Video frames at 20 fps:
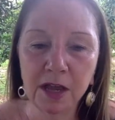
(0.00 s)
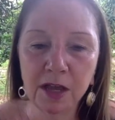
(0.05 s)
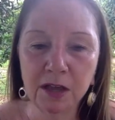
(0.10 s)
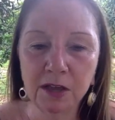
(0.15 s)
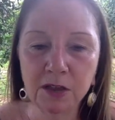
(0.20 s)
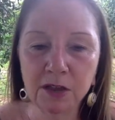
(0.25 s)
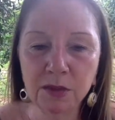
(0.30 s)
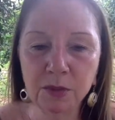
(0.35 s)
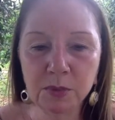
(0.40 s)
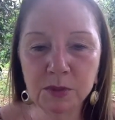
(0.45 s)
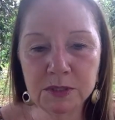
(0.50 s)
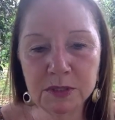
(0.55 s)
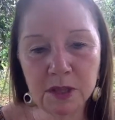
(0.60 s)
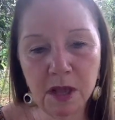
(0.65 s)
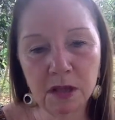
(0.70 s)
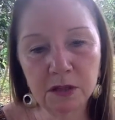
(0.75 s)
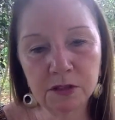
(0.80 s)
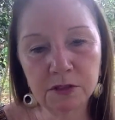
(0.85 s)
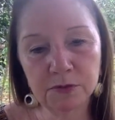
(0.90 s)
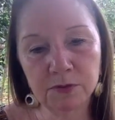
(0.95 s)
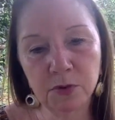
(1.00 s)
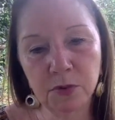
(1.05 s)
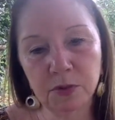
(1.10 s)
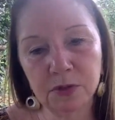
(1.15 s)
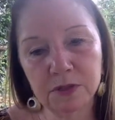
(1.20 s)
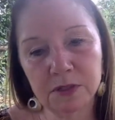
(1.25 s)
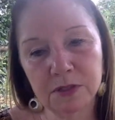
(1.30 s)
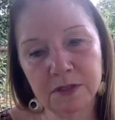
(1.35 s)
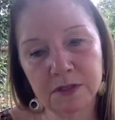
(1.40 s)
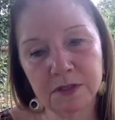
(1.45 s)
The result, of
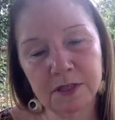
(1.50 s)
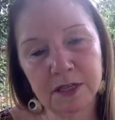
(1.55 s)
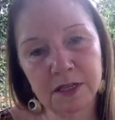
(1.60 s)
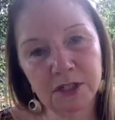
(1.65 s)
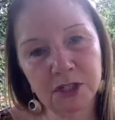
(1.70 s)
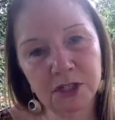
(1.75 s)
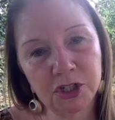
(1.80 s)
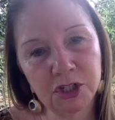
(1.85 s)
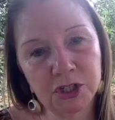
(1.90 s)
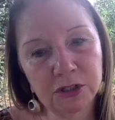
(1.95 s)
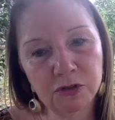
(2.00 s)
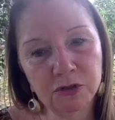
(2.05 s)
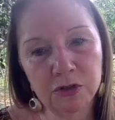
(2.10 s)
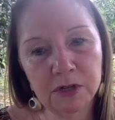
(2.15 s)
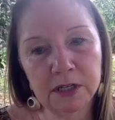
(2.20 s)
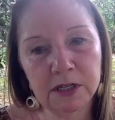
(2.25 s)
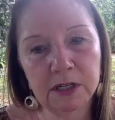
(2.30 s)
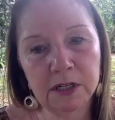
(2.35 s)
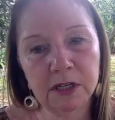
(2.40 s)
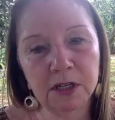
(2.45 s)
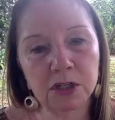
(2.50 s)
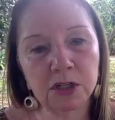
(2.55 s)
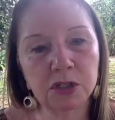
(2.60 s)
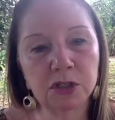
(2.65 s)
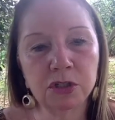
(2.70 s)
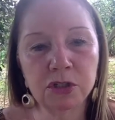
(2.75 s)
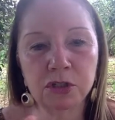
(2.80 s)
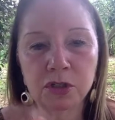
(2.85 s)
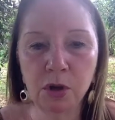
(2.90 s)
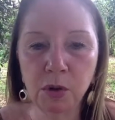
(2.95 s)
course, is that children
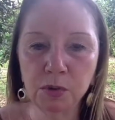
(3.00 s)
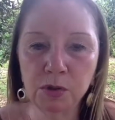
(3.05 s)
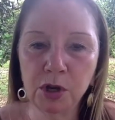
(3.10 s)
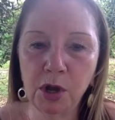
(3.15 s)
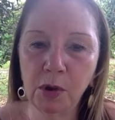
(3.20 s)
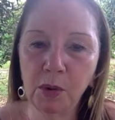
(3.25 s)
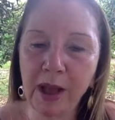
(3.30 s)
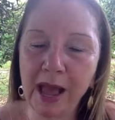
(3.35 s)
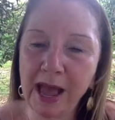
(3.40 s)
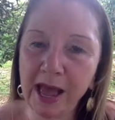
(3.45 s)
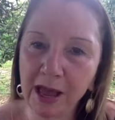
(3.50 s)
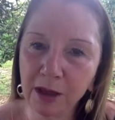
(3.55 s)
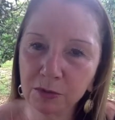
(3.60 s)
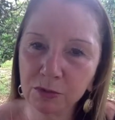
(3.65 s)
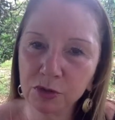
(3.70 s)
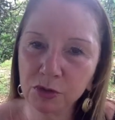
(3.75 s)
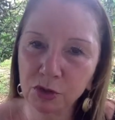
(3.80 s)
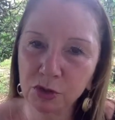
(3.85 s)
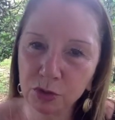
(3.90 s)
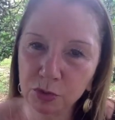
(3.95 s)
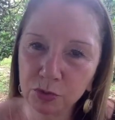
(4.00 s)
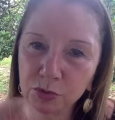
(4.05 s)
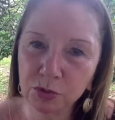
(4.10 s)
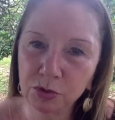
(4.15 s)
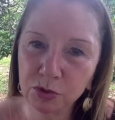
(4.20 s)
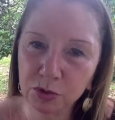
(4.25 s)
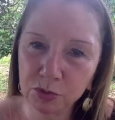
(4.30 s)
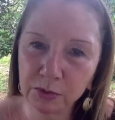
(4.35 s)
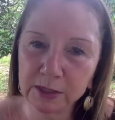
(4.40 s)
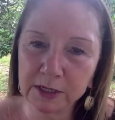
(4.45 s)
don't know how to
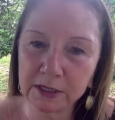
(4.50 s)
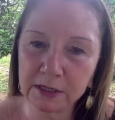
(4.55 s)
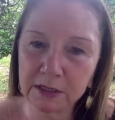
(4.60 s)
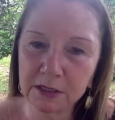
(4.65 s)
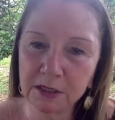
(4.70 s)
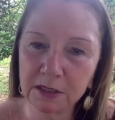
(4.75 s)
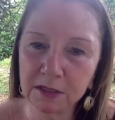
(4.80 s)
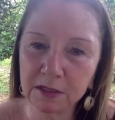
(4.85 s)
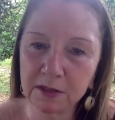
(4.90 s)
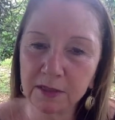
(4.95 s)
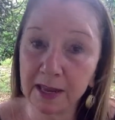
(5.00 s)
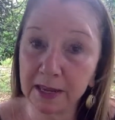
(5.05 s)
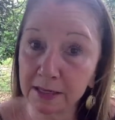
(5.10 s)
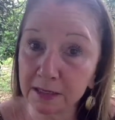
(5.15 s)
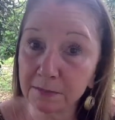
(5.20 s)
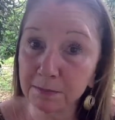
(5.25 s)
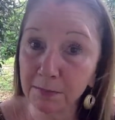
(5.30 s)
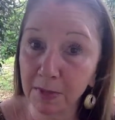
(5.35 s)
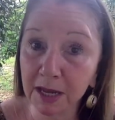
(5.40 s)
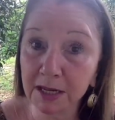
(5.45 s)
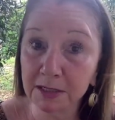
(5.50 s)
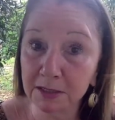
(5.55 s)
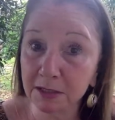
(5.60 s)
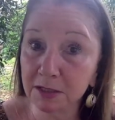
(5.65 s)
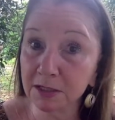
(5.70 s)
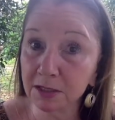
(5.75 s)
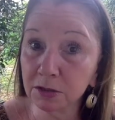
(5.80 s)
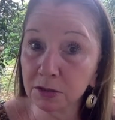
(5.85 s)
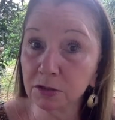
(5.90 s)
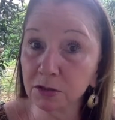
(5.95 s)
do it. They might
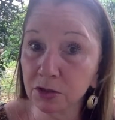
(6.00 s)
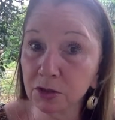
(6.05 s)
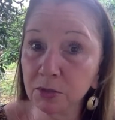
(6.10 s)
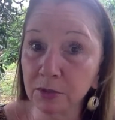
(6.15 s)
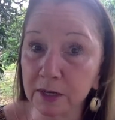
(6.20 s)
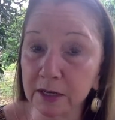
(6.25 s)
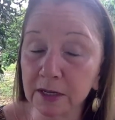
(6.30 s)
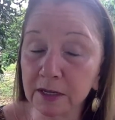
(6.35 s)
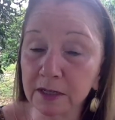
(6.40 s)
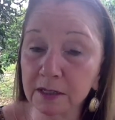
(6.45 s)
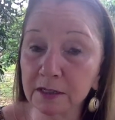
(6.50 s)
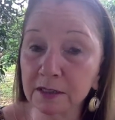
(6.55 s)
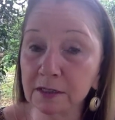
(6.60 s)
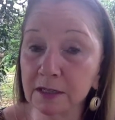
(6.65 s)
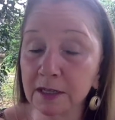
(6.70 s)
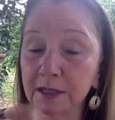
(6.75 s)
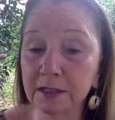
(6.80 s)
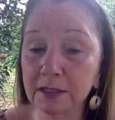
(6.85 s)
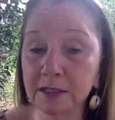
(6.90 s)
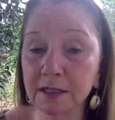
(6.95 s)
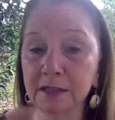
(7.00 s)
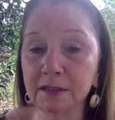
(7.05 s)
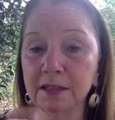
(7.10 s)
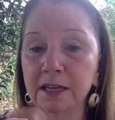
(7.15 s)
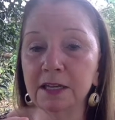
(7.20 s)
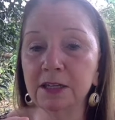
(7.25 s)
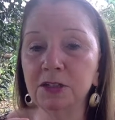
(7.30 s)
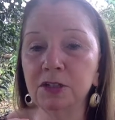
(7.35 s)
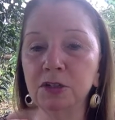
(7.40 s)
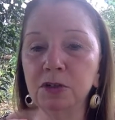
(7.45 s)
still do it, and indeed
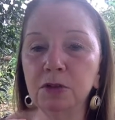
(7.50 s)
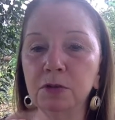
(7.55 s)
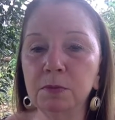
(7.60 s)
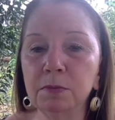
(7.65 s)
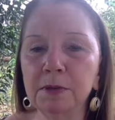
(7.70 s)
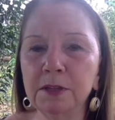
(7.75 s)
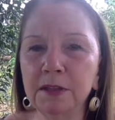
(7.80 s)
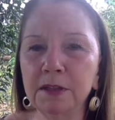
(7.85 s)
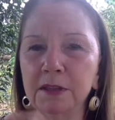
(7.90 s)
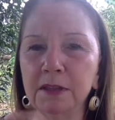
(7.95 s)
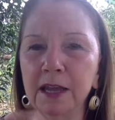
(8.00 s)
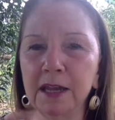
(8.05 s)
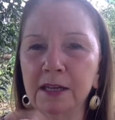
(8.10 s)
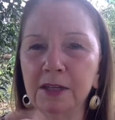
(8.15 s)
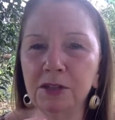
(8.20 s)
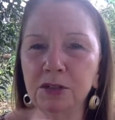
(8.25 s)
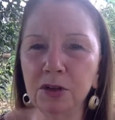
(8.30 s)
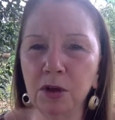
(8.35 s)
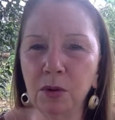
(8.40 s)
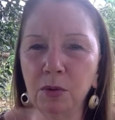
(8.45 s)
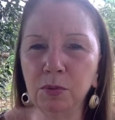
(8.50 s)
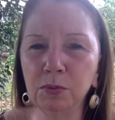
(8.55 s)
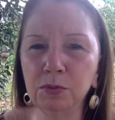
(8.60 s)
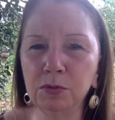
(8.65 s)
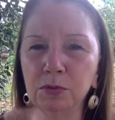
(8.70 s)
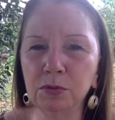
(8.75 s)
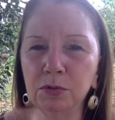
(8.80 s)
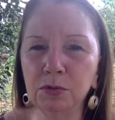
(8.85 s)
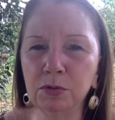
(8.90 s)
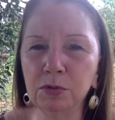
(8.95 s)
they do, but they don't
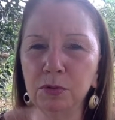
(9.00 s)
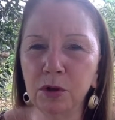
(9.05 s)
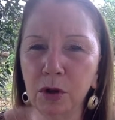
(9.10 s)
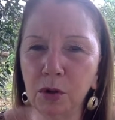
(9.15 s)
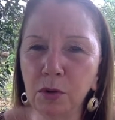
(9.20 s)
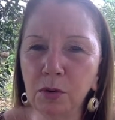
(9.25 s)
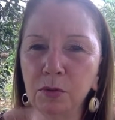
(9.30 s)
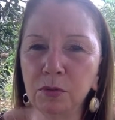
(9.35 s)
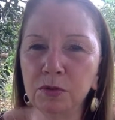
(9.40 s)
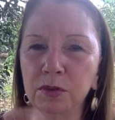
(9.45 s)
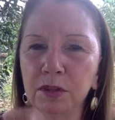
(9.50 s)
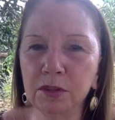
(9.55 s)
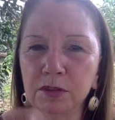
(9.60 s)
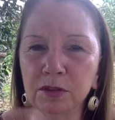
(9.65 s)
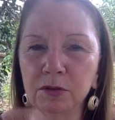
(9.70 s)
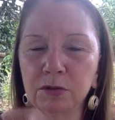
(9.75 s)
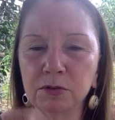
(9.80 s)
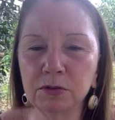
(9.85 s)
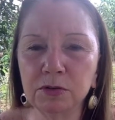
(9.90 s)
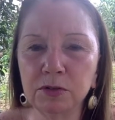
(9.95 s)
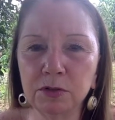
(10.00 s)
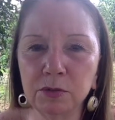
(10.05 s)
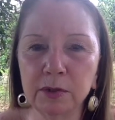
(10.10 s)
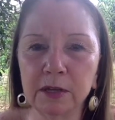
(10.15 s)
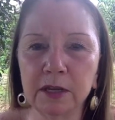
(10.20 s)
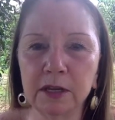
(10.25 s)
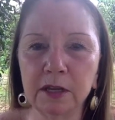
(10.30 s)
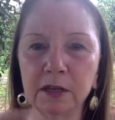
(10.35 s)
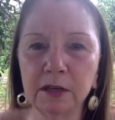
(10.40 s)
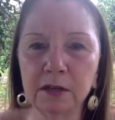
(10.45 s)
know that they're
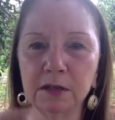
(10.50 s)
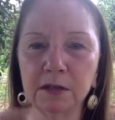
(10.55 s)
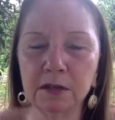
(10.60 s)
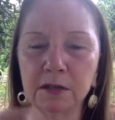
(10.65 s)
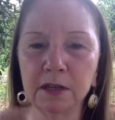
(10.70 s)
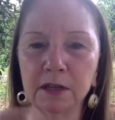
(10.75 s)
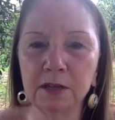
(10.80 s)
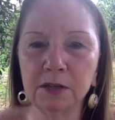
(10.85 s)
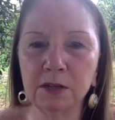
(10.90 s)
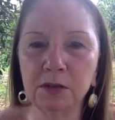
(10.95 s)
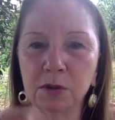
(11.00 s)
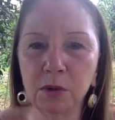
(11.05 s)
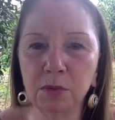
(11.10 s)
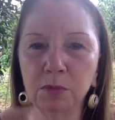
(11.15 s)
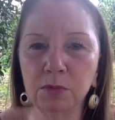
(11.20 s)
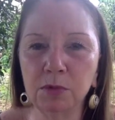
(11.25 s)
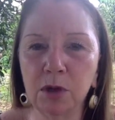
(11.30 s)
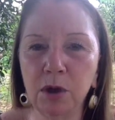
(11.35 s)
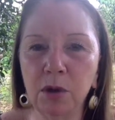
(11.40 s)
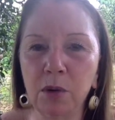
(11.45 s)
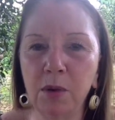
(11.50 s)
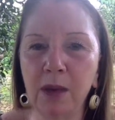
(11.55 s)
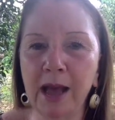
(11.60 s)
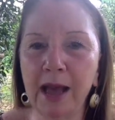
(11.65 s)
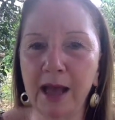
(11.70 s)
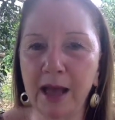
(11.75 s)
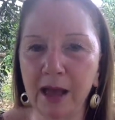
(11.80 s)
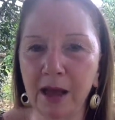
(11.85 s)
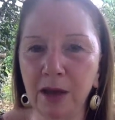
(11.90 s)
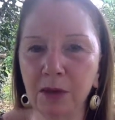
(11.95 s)
doing it. They don't know
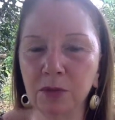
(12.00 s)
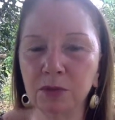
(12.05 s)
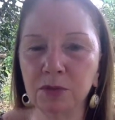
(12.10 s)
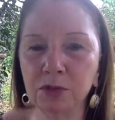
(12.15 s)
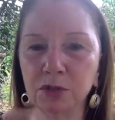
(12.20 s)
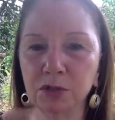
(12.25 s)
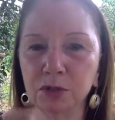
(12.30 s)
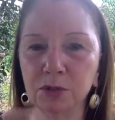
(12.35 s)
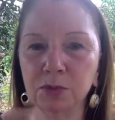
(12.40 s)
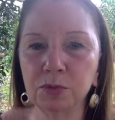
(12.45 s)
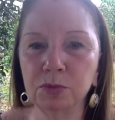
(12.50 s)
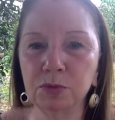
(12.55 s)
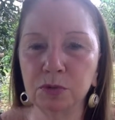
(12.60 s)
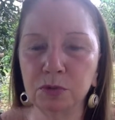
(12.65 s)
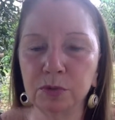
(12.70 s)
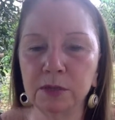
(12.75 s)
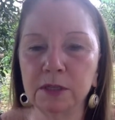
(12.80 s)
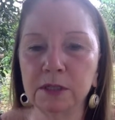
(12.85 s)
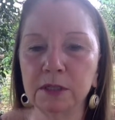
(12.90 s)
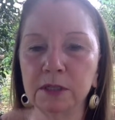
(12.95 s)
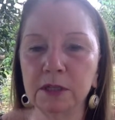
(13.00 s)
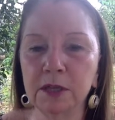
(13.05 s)
how to do it.